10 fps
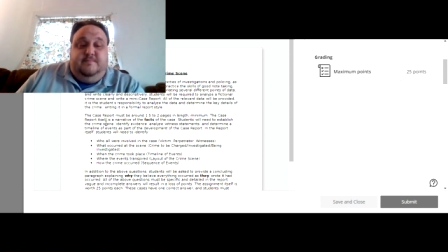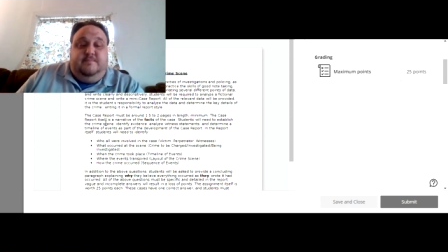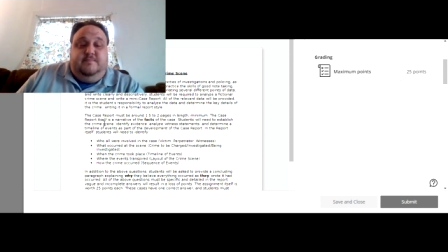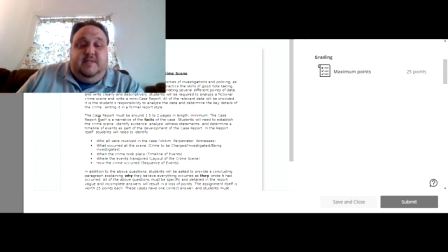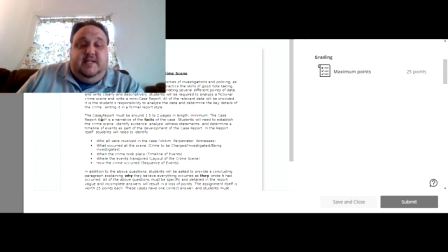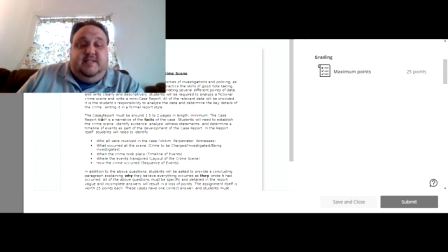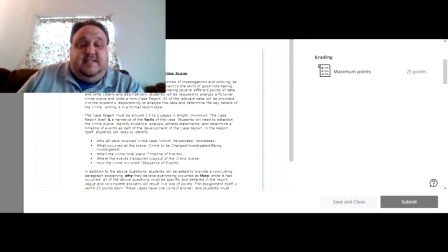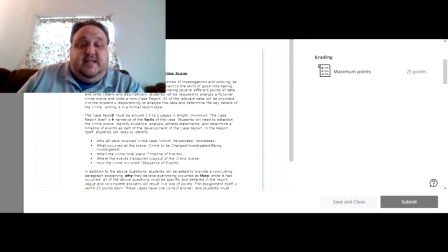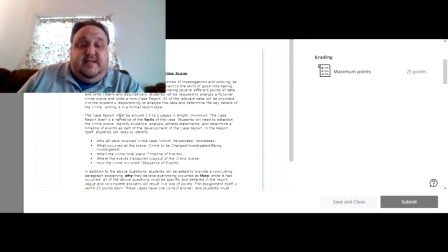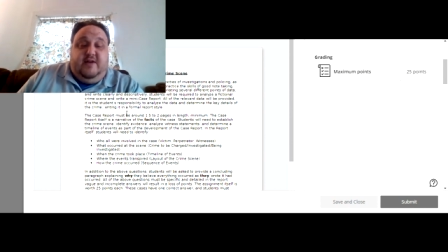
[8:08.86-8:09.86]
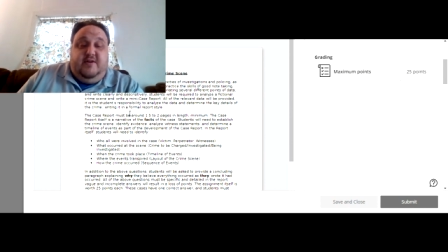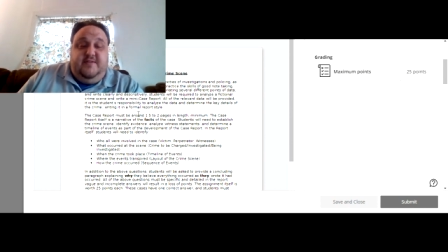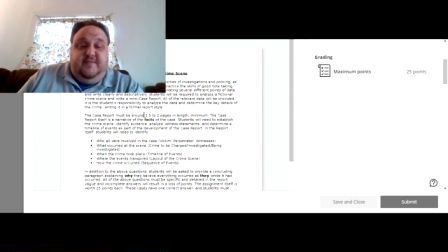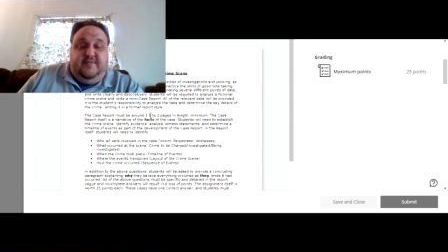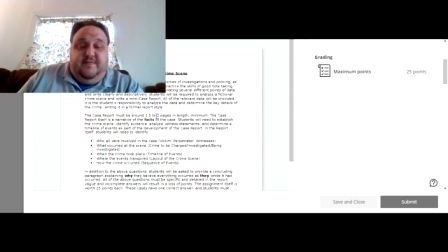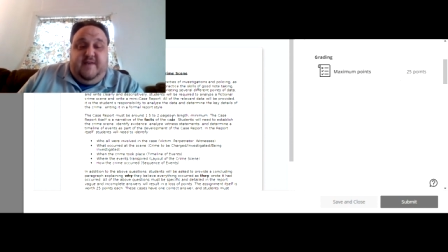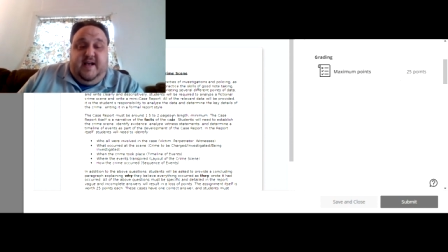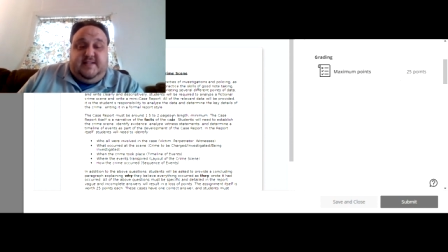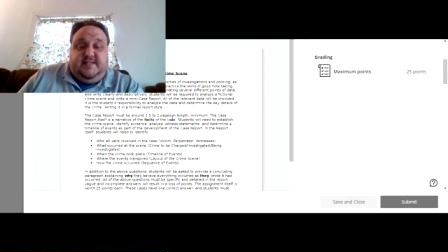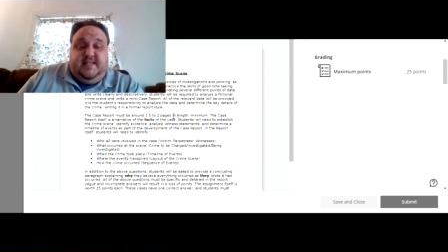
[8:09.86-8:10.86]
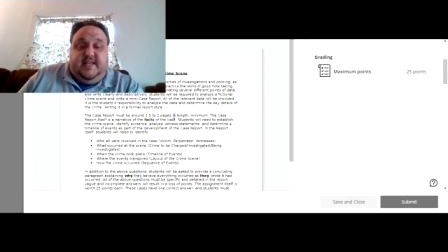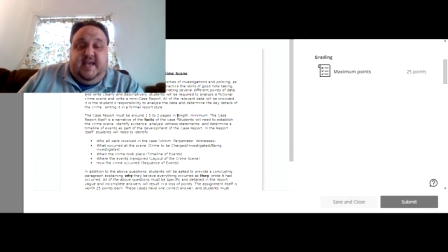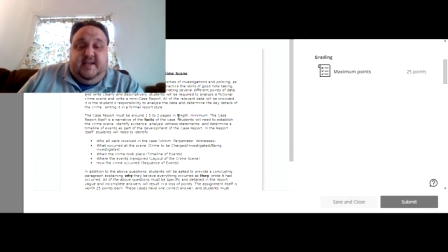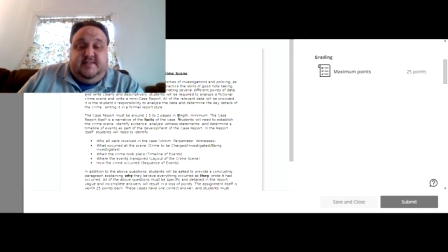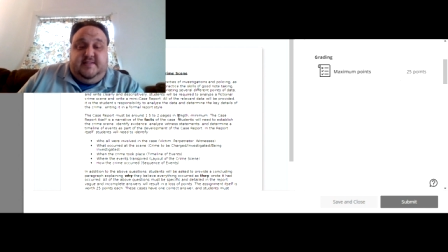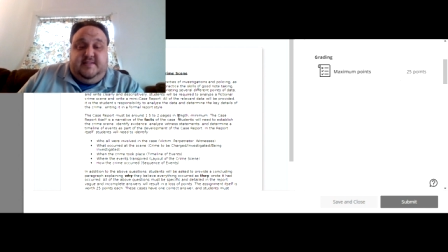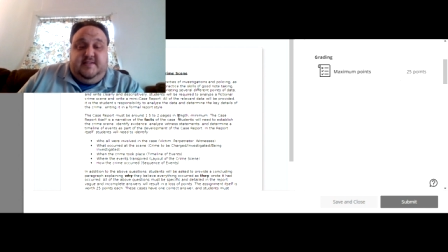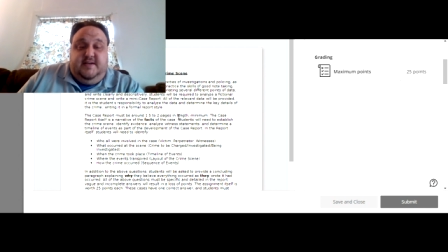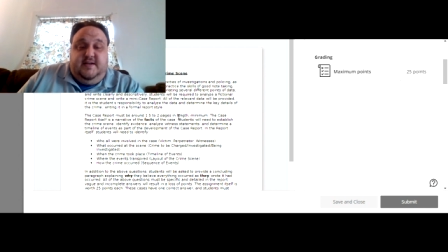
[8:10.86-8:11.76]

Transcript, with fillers: it is a narrative of the facts of the case.